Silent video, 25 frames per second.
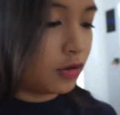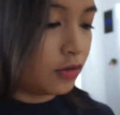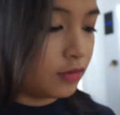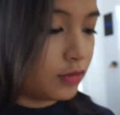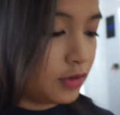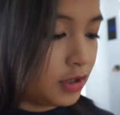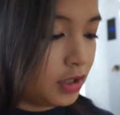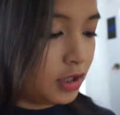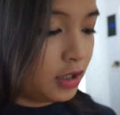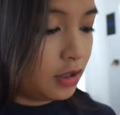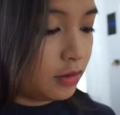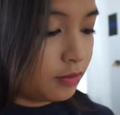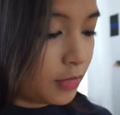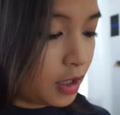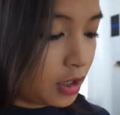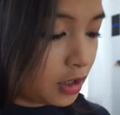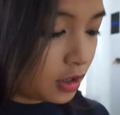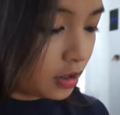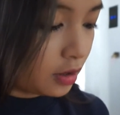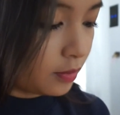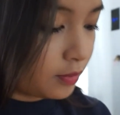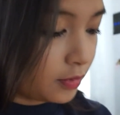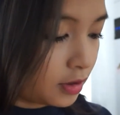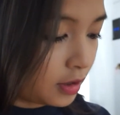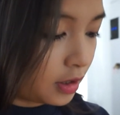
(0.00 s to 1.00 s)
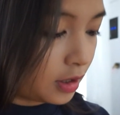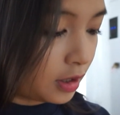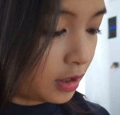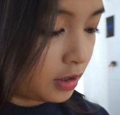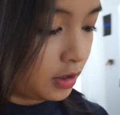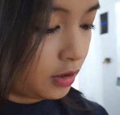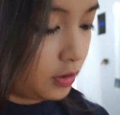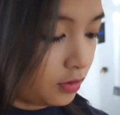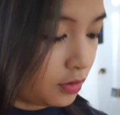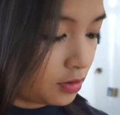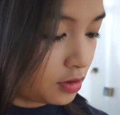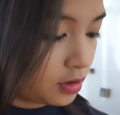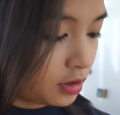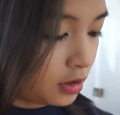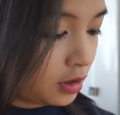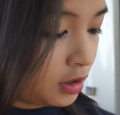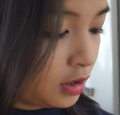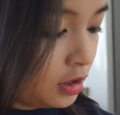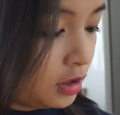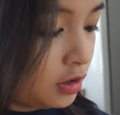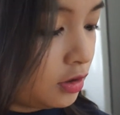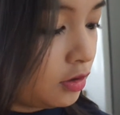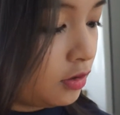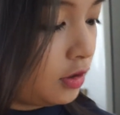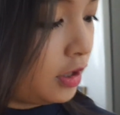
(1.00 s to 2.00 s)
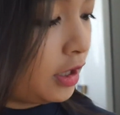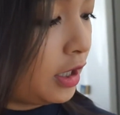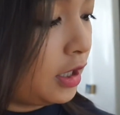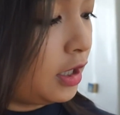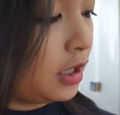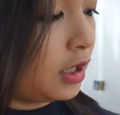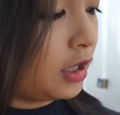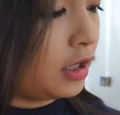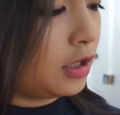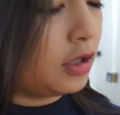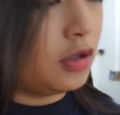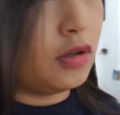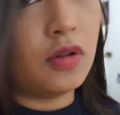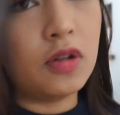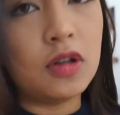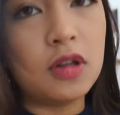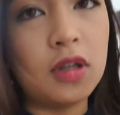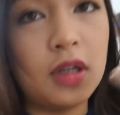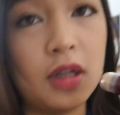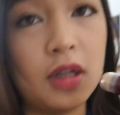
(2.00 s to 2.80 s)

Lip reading: of the makeup that I used today. I used